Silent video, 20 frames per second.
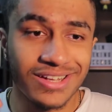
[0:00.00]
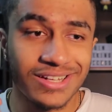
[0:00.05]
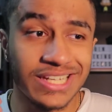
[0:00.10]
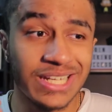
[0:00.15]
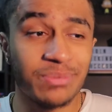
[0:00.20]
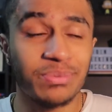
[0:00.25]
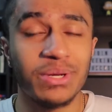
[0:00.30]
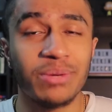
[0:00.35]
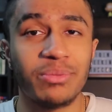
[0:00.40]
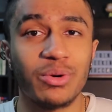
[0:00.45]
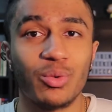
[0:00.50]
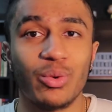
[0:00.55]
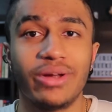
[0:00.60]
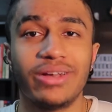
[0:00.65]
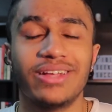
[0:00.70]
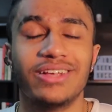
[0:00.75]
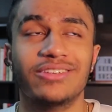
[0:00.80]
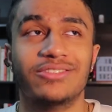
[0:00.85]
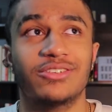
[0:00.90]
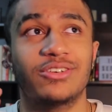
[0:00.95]
Tip number
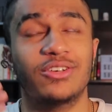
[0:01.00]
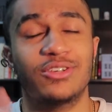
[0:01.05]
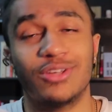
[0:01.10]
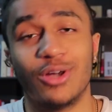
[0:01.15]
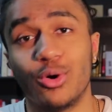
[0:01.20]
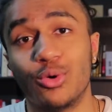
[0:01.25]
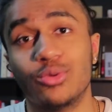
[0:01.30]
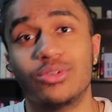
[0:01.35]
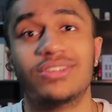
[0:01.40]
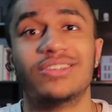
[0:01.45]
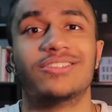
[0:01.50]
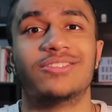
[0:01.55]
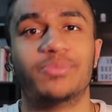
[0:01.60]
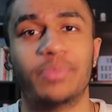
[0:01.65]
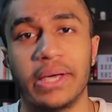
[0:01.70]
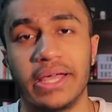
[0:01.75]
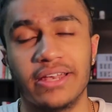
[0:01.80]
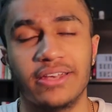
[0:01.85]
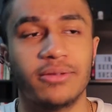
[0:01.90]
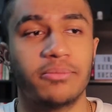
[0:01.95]
one is don't
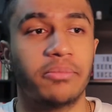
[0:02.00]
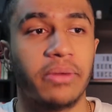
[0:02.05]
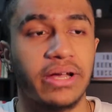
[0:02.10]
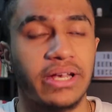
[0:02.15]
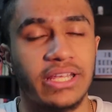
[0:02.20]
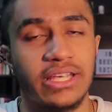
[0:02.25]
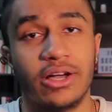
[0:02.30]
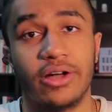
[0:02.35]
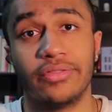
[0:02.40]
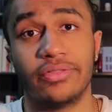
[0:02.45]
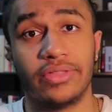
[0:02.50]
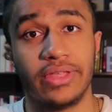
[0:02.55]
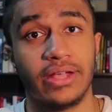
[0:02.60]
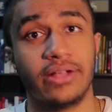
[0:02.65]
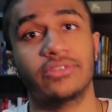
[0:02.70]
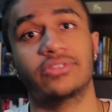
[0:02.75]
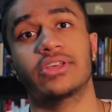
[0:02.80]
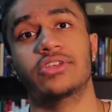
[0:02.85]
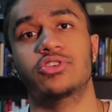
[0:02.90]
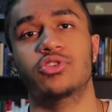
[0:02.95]
spend money on
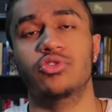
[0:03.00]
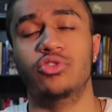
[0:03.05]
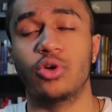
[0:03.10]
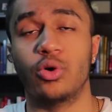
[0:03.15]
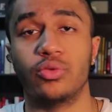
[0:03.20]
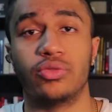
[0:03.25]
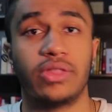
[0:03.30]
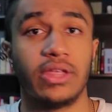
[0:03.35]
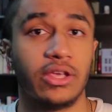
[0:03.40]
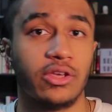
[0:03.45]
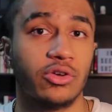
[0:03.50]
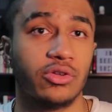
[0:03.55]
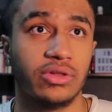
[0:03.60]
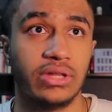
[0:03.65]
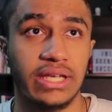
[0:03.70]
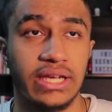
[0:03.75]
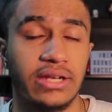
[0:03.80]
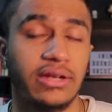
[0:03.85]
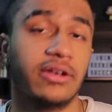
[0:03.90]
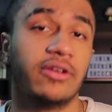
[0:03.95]
things that you don't think you'll
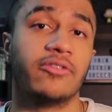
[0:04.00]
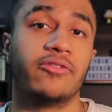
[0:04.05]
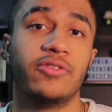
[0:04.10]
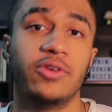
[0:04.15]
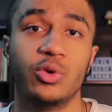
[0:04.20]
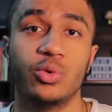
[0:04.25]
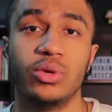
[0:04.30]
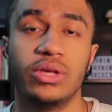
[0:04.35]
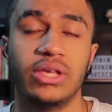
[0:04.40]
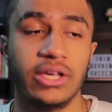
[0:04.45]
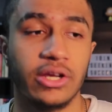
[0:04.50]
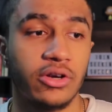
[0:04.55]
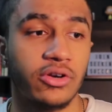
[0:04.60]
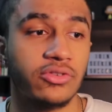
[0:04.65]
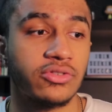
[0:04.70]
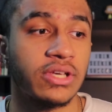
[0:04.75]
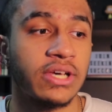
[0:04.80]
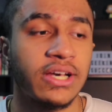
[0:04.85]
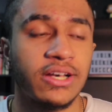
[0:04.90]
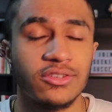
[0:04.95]
need in a few
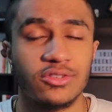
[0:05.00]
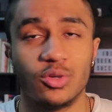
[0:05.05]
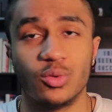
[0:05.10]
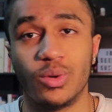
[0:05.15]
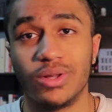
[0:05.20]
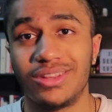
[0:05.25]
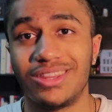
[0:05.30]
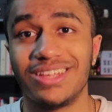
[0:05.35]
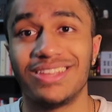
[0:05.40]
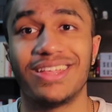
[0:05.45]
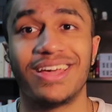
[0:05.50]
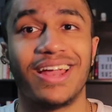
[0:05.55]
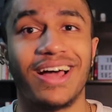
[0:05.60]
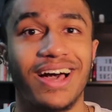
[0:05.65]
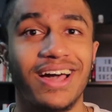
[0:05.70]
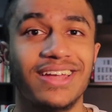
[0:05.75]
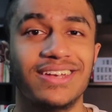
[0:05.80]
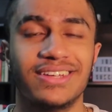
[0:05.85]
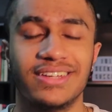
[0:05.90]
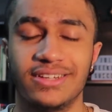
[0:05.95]
years. So one thing that
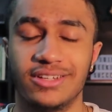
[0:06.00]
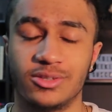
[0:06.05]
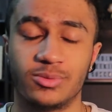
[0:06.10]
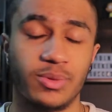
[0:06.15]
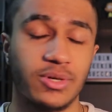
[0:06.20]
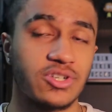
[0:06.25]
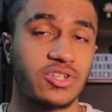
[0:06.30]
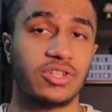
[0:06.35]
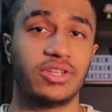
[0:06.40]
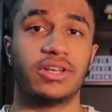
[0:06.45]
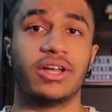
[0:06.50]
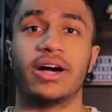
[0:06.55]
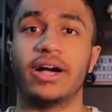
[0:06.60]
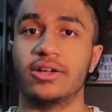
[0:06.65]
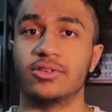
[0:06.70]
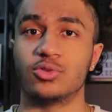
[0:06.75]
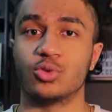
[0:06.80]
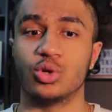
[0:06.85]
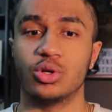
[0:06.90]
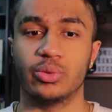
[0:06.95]
I did, especially in high
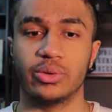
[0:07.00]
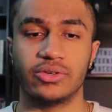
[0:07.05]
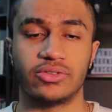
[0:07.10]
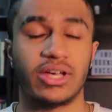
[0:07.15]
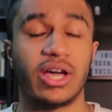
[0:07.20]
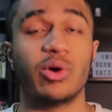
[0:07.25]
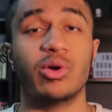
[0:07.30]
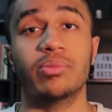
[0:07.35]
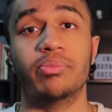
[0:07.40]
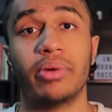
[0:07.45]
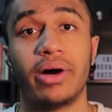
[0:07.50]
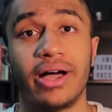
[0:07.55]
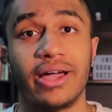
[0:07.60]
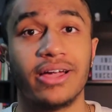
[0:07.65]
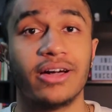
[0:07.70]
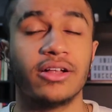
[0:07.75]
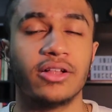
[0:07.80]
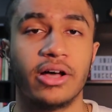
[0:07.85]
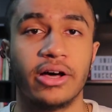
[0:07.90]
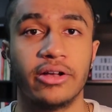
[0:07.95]
school, was I would buy
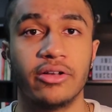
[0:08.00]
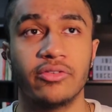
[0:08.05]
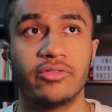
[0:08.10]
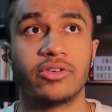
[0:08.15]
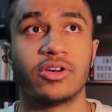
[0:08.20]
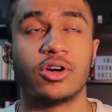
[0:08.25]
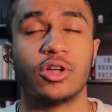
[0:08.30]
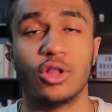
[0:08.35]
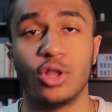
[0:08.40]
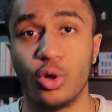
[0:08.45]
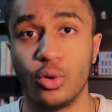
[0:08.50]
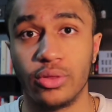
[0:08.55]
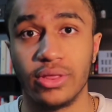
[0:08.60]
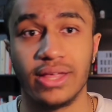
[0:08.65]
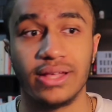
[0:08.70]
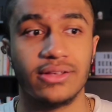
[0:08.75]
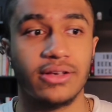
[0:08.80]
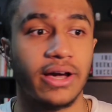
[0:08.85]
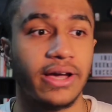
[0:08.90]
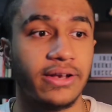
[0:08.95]
a lot of
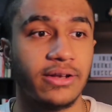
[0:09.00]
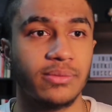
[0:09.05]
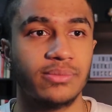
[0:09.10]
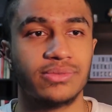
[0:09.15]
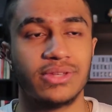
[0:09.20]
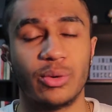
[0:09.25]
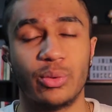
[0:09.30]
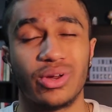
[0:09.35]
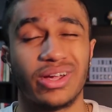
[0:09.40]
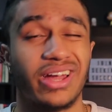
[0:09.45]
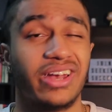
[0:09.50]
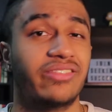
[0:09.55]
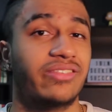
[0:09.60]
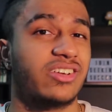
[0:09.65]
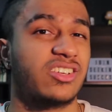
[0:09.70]
clothing items that were kind of